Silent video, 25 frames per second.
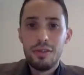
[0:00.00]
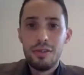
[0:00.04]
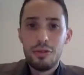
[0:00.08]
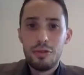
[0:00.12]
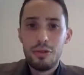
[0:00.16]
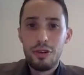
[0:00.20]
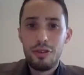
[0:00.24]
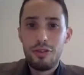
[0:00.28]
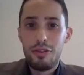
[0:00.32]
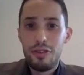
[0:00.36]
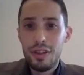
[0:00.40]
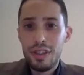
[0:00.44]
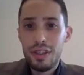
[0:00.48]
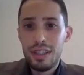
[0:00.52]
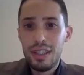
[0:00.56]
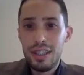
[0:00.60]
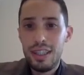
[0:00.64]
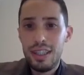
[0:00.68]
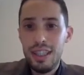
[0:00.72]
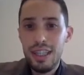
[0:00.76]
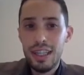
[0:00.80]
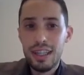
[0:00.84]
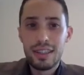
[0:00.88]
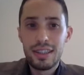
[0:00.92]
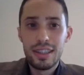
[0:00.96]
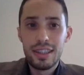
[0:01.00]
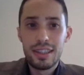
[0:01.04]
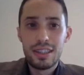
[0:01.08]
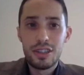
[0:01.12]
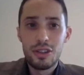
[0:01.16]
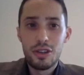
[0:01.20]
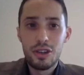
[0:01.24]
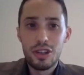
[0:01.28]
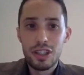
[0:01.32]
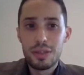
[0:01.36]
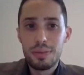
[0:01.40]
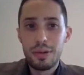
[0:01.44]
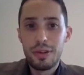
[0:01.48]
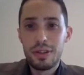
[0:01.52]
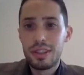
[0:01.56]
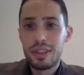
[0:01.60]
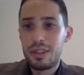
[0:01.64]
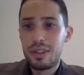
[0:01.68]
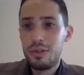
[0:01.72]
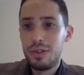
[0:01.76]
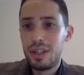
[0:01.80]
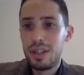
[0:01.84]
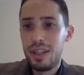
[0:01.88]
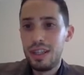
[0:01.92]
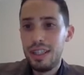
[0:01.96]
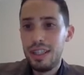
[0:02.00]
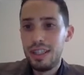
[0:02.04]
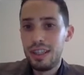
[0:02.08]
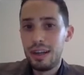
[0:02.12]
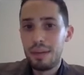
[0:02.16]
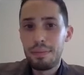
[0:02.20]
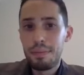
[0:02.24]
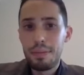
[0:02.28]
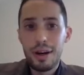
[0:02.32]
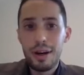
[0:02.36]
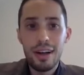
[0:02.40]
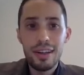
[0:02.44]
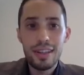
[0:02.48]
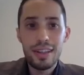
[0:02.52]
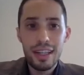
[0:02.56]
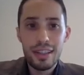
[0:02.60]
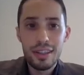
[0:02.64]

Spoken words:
With here, this corresponds to the linear part,